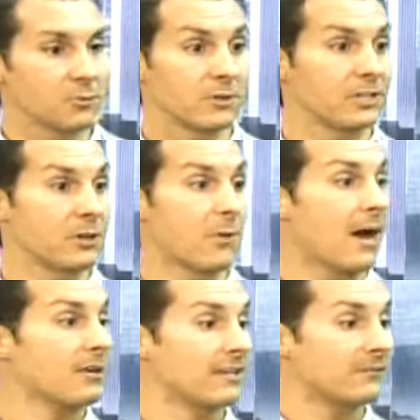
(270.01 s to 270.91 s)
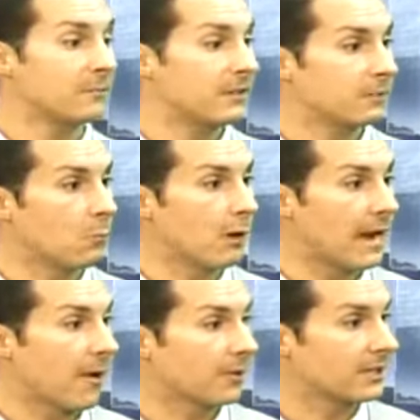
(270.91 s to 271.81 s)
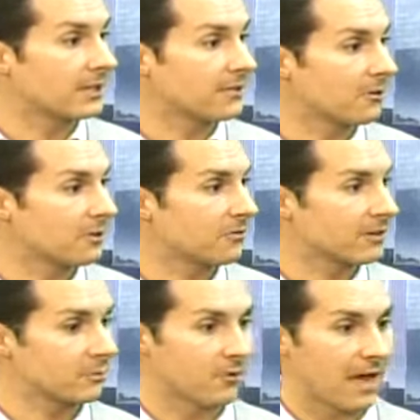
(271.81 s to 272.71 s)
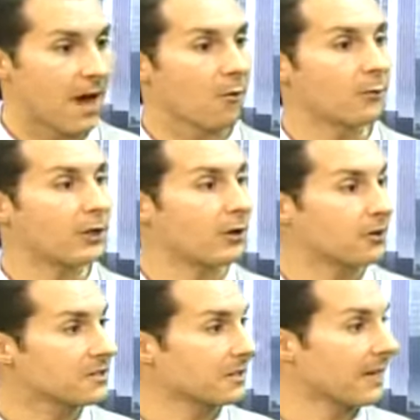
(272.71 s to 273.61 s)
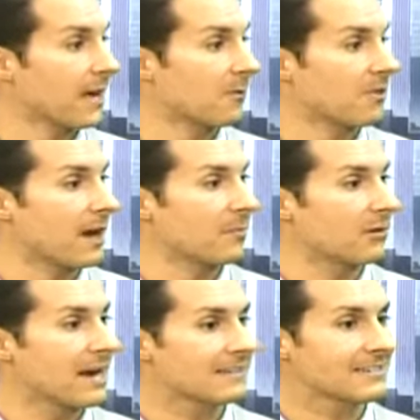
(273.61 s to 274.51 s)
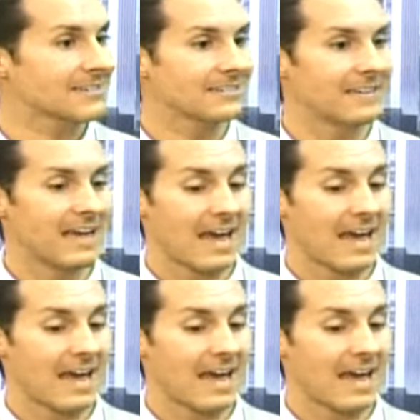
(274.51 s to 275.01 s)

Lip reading: You wouldn't go out and give a big 1-hour keynote address without rehearsing and without practicing.